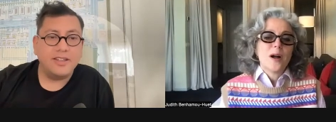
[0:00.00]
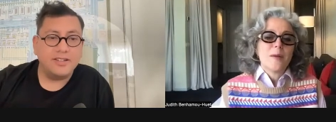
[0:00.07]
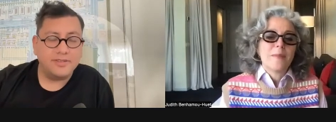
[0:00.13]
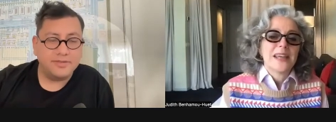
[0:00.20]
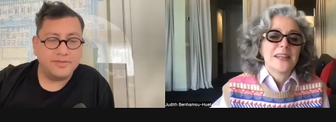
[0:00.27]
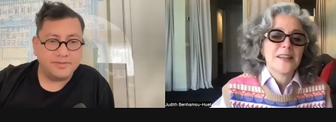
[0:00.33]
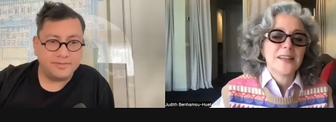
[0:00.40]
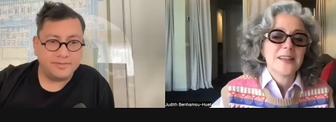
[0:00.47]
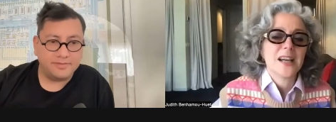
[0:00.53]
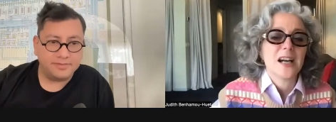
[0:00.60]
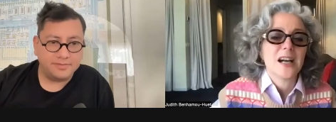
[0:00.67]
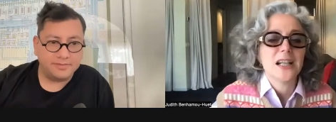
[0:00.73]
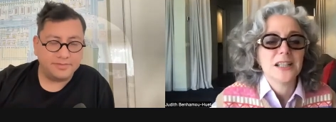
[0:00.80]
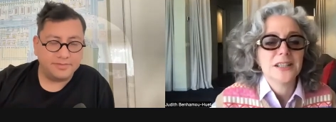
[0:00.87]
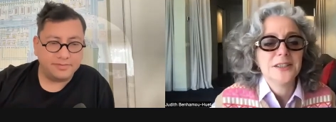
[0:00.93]
Speaker 1: are making
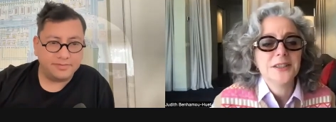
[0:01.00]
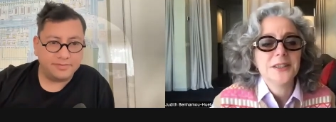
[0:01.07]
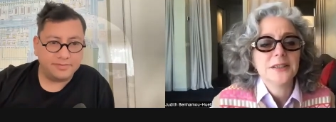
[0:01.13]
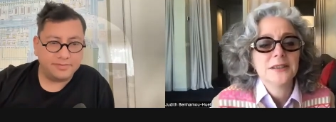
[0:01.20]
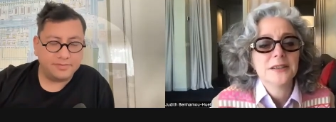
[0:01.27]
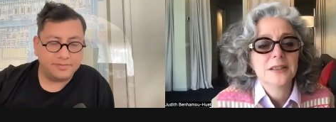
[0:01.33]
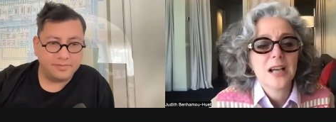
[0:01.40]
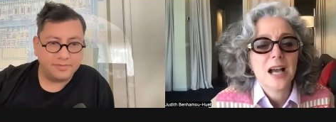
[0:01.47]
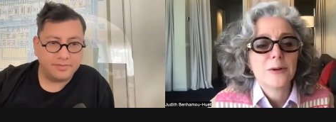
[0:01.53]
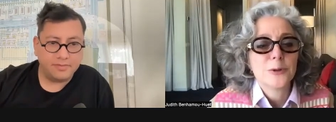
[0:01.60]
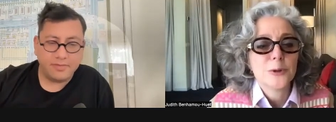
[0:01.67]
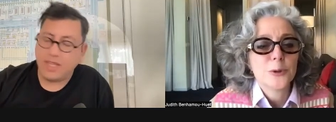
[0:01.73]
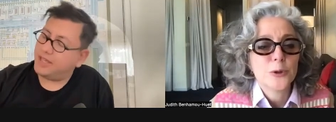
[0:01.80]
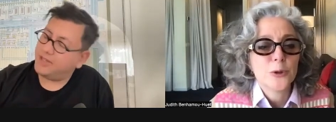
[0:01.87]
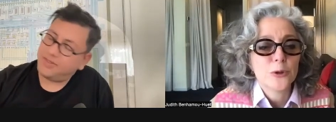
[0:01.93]
art how
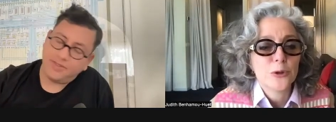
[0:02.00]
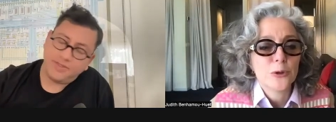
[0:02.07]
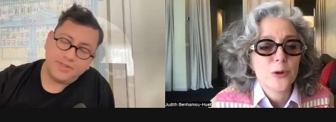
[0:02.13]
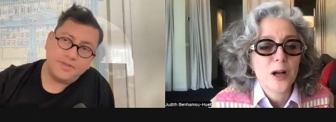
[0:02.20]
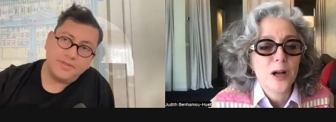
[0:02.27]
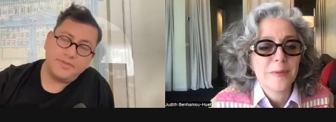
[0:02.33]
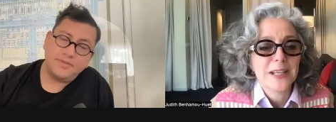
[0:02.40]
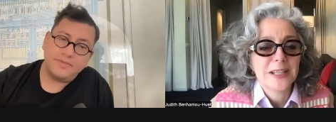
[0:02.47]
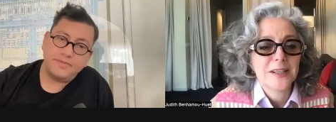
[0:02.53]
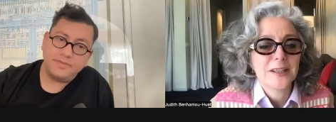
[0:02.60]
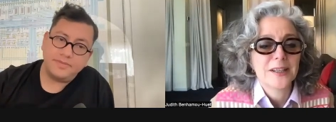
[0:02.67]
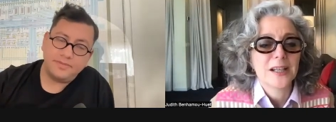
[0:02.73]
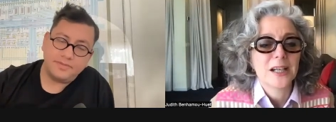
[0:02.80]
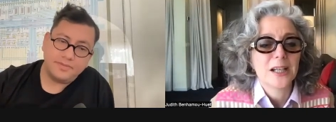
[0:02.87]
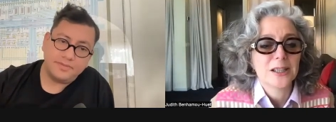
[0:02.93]
do you know you are
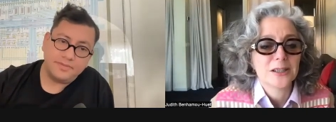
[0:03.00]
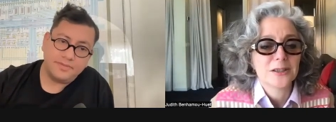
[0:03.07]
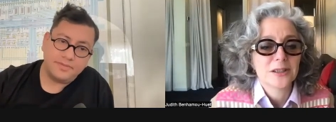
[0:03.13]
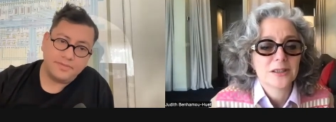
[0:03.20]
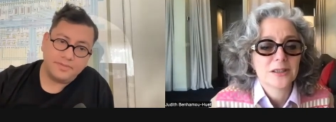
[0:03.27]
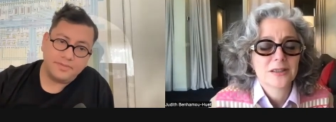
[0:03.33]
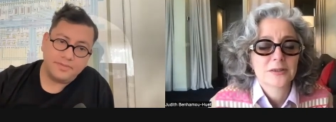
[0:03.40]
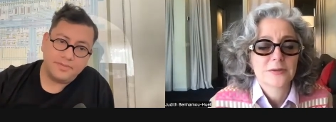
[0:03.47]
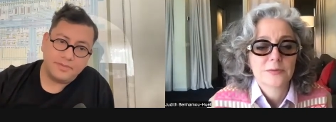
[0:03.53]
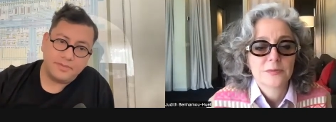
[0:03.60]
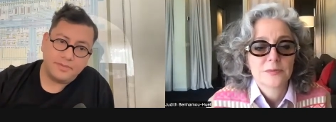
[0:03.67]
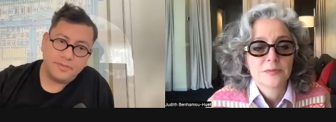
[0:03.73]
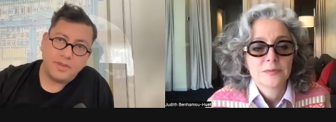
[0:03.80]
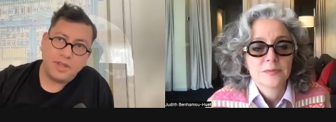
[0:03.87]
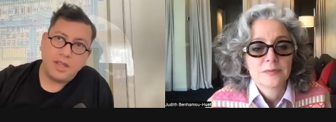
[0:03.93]
making art
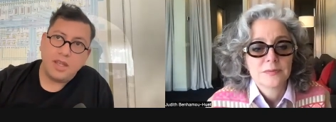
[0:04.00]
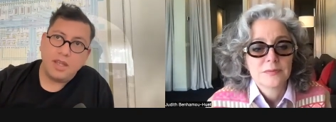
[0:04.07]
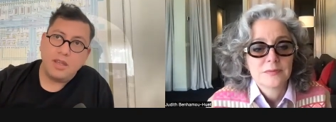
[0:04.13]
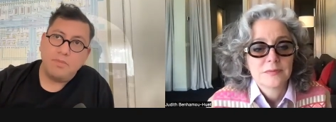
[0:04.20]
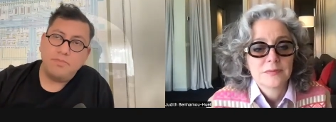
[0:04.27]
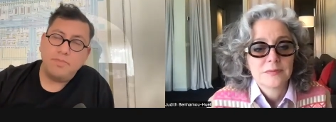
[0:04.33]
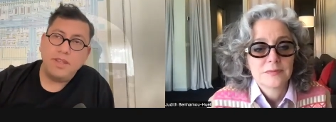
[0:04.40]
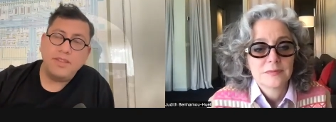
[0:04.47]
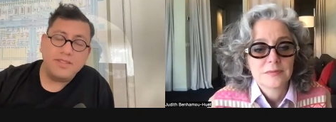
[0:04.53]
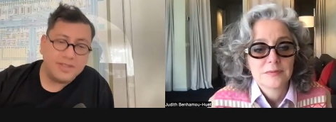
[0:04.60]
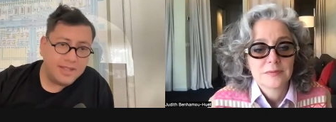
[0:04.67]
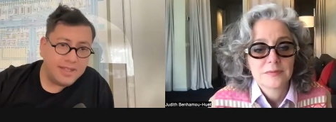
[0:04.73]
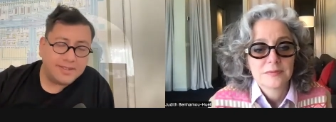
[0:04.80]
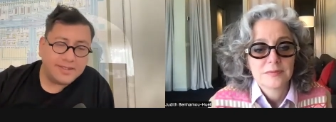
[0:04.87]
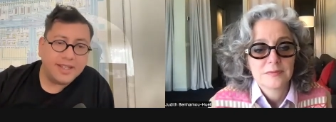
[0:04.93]
Speaker 2: the
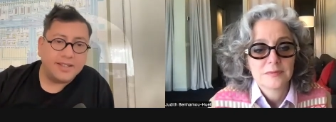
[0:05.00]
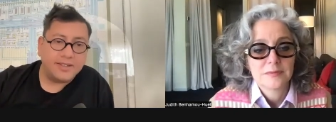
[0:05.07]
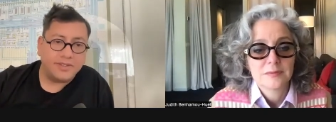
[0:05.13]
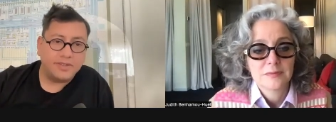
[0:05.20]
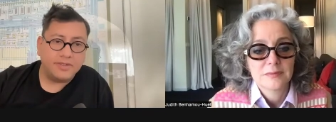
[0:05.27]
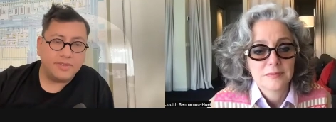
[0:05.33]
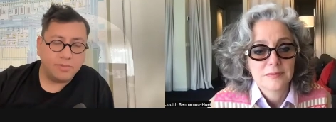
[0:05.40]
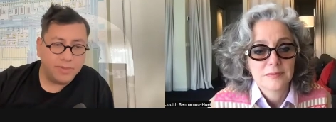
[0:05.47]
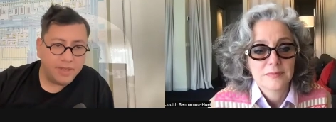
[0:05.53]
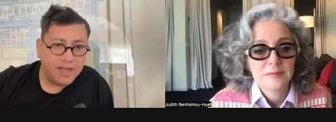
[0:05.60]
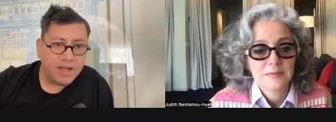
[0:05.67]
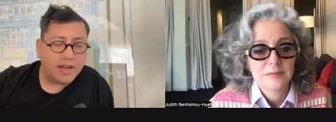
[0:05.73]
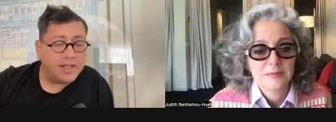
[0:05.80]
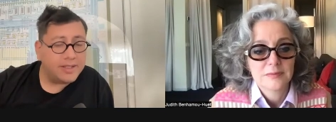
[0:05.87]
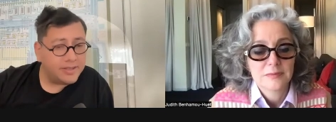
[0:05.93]
intent to me
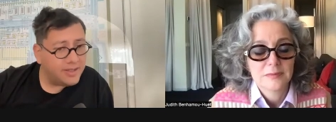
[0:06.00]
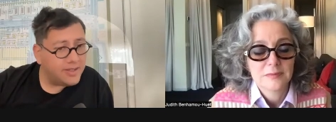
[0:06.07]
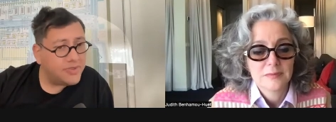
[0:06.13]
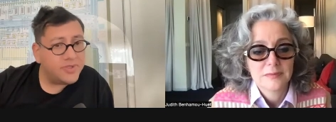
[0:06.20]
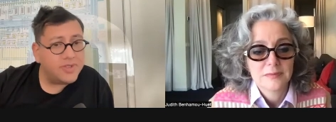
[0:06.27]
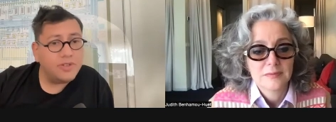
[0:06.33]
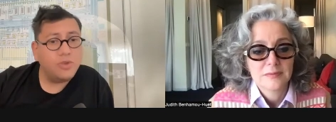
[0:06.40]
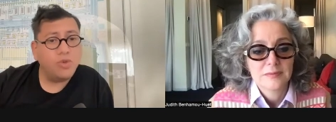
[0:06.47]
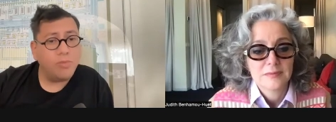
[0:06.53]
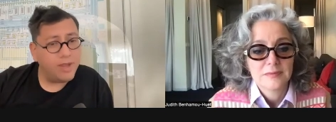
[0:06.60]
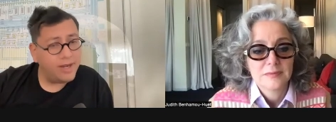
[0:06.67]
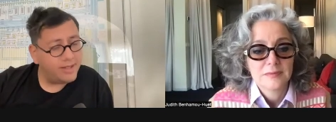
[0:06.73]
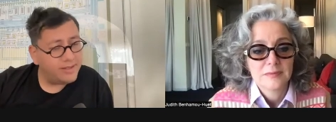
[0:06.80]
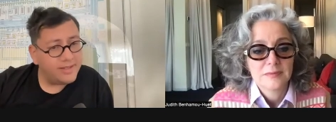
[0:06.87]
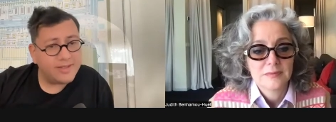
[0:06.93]
art is
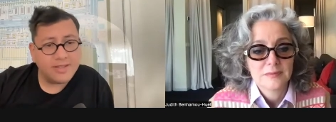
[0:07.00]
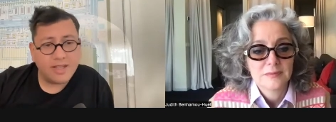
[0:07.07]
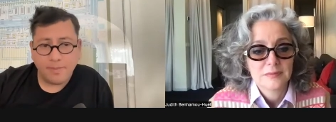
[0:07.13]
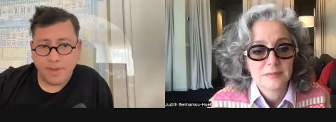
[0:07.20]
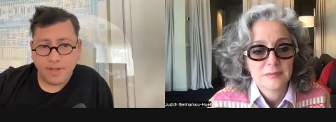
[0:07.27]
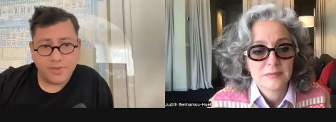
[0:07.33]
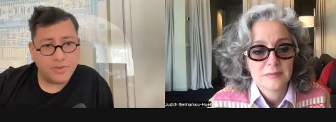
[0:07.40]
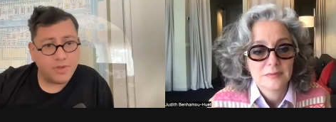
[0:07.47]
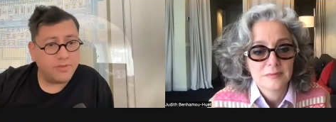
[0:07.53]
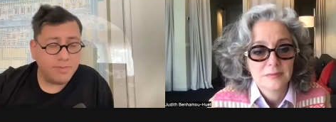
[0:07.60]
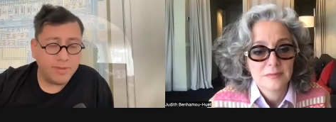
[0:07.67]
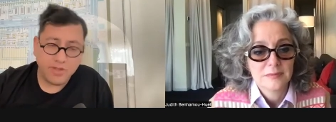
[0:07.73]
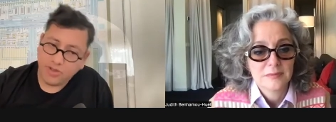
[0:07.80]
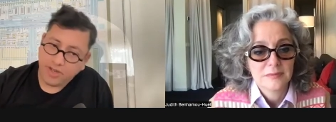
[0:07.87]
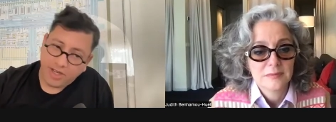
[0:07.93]
humanity's capacity of
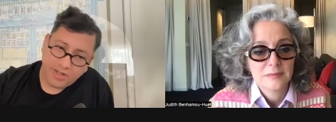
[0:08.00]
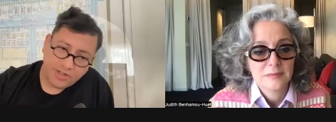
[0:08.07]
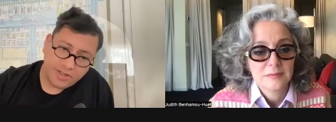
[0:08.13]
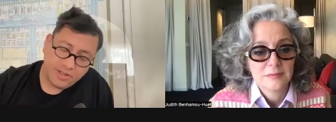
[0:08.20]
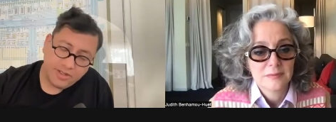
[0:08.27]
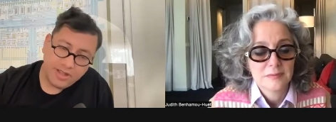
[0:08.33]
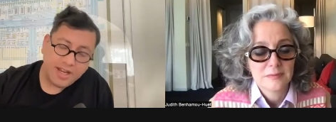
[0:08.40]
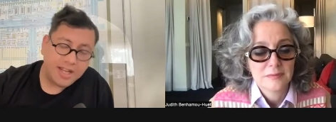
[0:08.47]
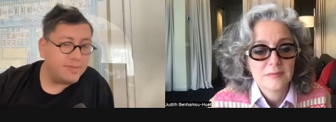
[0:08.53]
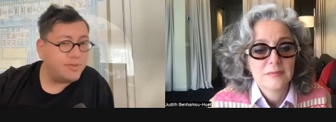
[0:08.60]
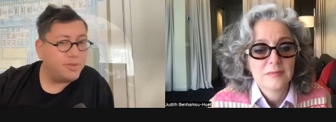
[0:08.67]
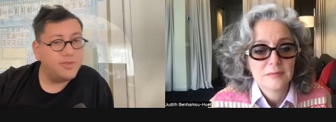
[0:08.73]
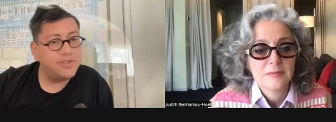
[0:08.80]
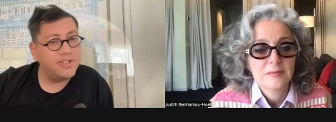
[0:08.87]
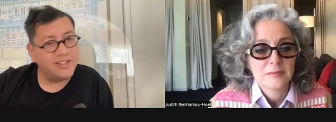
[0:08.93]
imagination and i am
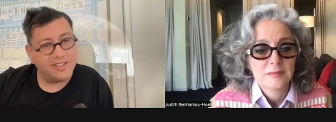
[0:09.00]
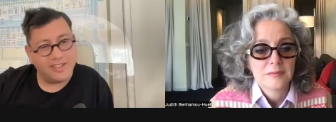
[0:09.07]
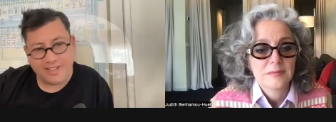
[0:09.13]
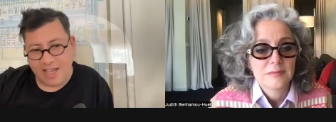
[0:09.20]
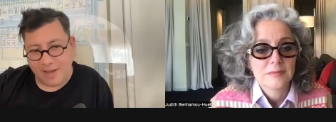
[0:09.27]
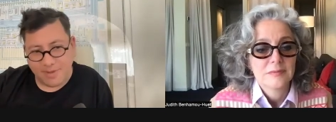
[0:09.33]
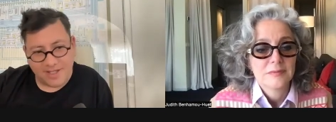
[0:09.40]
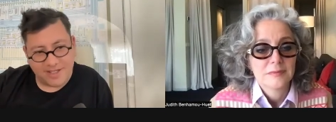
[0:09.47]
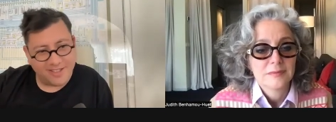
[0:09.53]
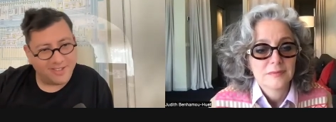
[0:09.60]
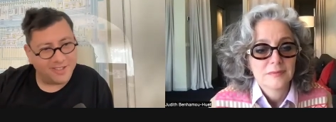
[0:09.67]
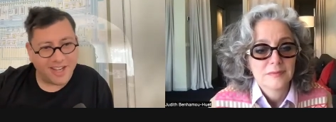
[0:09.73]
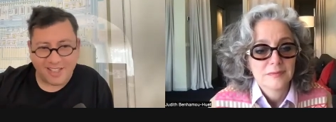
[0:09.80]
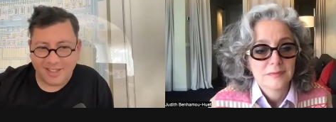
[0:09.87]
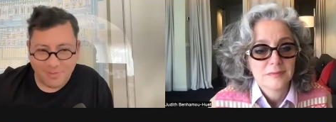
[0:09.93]
using this capacity to
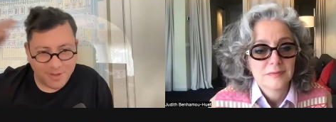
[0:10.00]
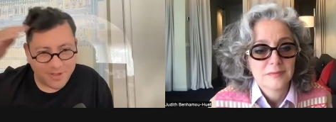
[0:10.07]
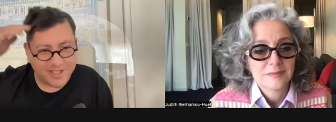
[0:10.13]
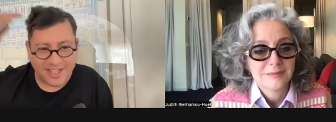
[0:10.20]
the utmost